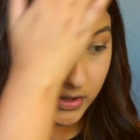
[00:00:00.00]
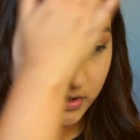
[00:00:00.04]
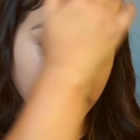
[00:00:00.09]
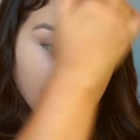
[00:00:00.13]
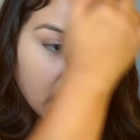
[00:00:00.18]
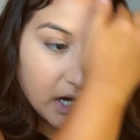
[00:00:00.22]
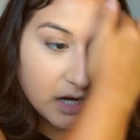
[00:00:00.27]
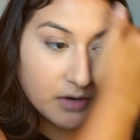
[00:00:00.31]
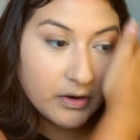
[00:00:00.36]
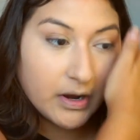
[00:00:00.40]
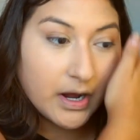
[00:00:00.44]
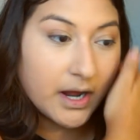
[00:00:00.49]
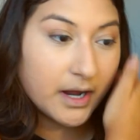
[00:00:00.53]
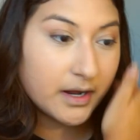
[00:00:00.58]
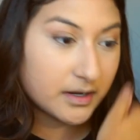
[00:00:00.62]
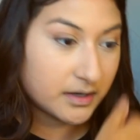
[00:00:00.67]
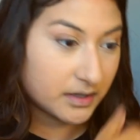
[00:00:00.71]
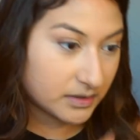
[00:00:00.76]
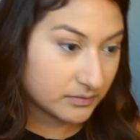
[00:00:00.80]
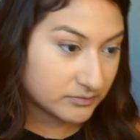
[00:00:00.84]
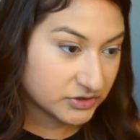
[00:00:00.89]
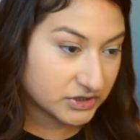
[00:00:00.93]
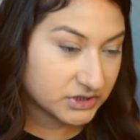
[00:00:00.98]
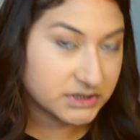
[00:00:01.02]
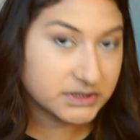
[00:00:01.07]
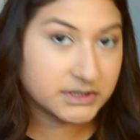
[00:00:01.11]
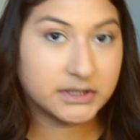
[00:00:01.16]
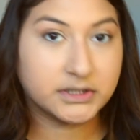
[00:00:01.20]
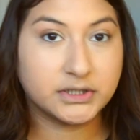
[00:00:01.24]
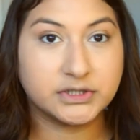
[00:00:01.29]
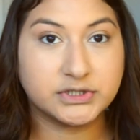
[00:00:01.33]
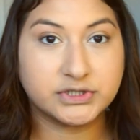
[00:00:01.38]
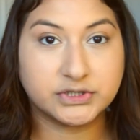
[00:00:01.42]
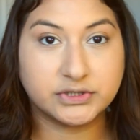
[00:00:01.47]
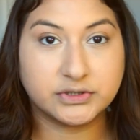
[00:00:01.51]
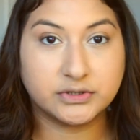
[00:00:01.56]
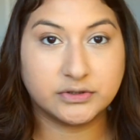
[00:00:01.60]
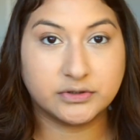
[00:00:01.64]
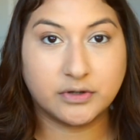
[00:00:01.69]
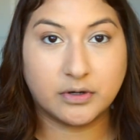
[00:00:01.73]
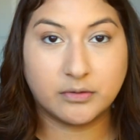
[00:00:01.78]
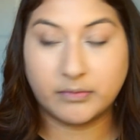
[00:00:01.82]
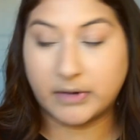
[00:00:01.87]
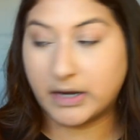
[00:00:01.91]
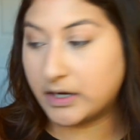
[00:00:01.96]
Now I am just gonna
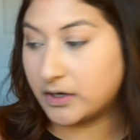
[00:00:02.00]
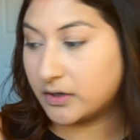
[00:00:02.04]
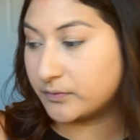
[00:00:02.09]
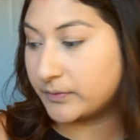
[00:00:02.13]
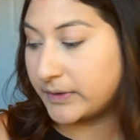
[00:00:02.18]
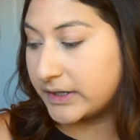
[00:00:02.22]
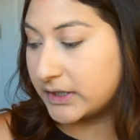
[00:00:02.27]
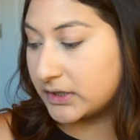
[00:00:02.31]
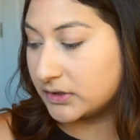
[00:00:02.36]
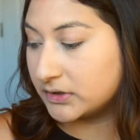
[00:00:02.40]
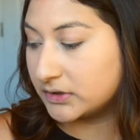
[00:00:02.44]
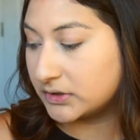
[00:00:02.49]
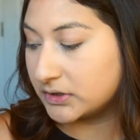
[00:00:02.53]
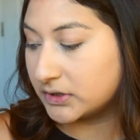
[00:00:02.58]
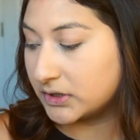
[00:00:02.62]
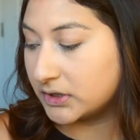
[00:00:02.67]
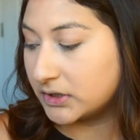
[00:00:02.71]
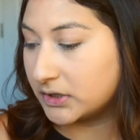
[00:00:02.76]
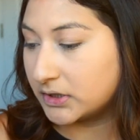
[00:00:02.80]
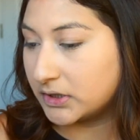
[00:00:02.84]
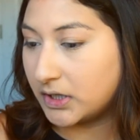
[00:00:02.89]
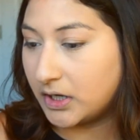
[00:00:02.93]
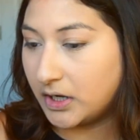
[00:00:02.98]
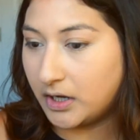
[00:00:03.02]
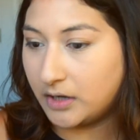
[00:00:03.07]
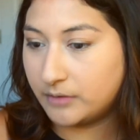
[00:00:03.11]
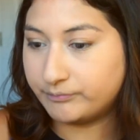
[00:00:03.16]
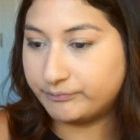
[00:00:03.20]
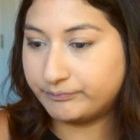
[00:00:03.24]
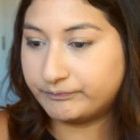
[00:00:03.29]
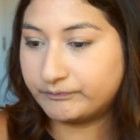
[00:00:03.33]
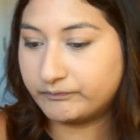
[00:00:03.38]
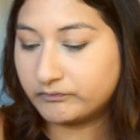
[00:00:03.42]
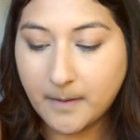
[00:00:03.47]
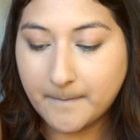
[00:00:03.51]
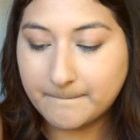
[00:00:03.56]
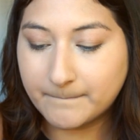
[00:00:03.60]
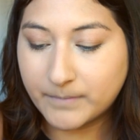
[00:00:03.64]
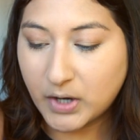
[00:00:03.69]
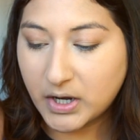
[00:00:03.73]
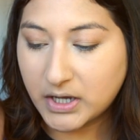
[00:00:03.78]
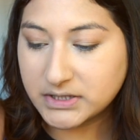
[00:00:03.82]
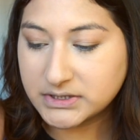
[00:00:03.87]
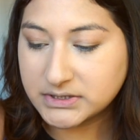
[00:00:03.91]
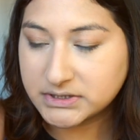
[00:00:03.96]
do my regular
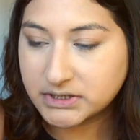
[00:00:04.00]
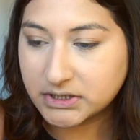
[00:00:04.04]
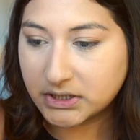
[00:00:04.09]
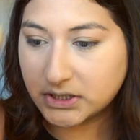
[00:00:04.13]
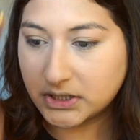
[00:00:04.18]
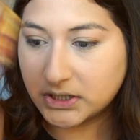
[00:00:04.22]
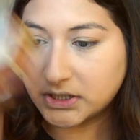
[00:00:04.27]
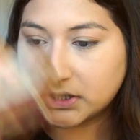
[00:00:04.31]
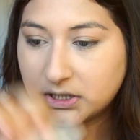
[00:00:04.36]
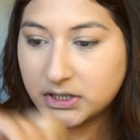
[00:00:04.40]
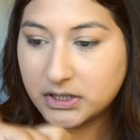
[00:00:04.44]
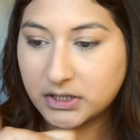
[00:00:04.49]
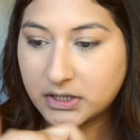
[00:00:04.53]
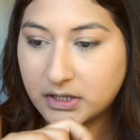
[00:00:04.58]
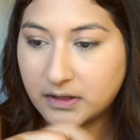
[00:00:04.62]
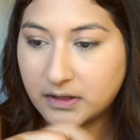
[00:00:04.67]
bronzer